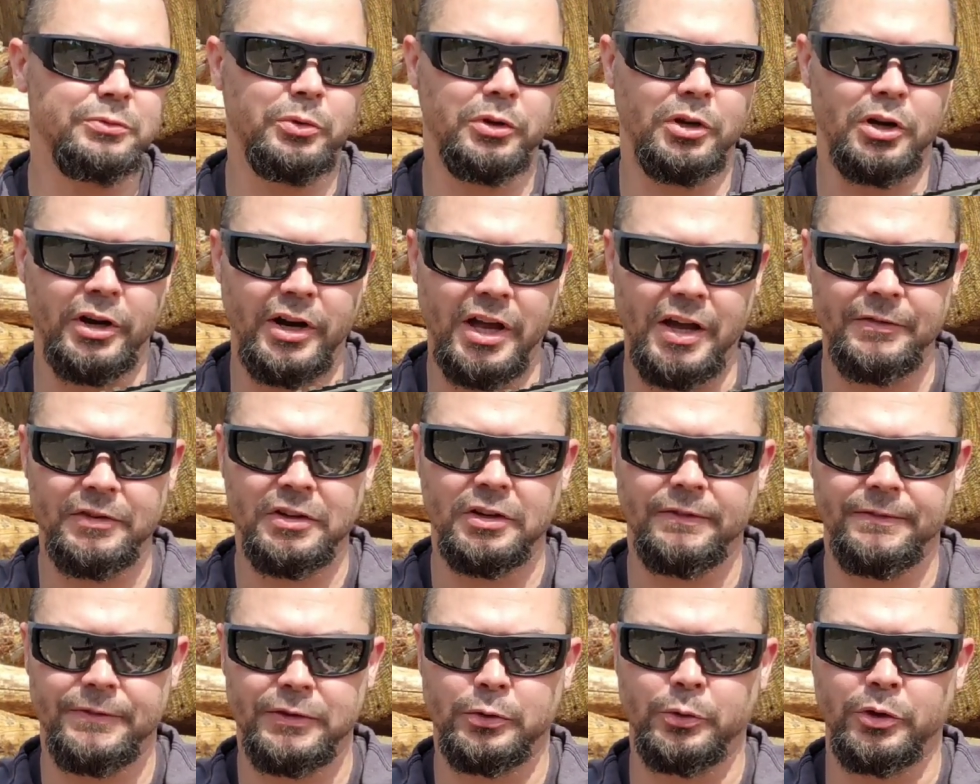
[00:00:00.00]
because we are
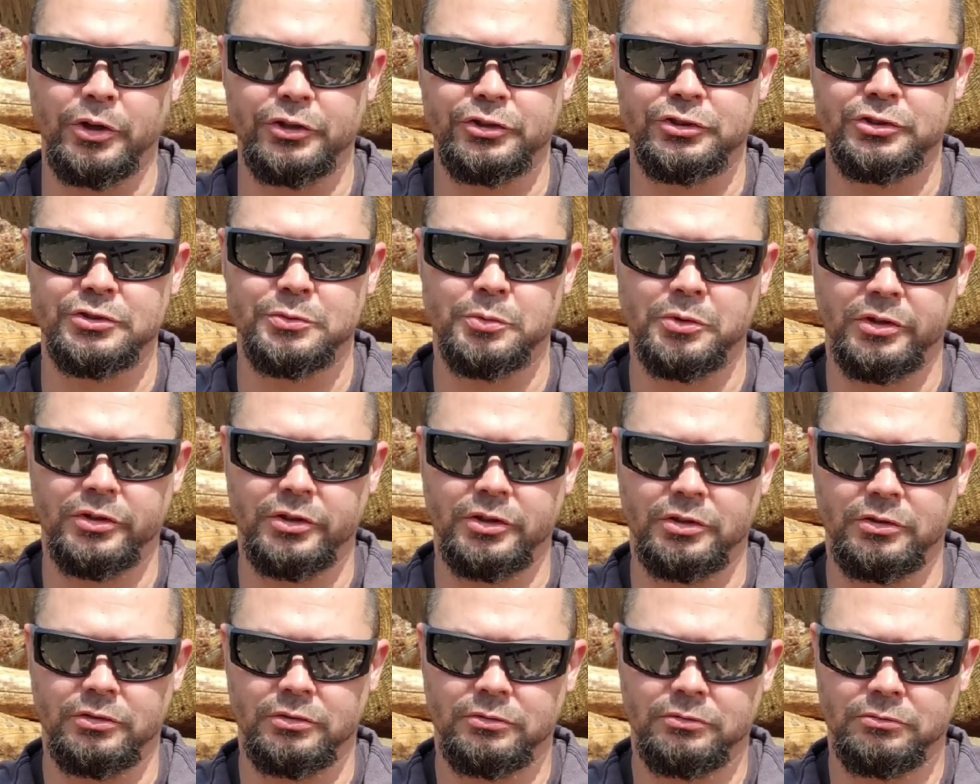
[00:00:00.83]
having a few issues with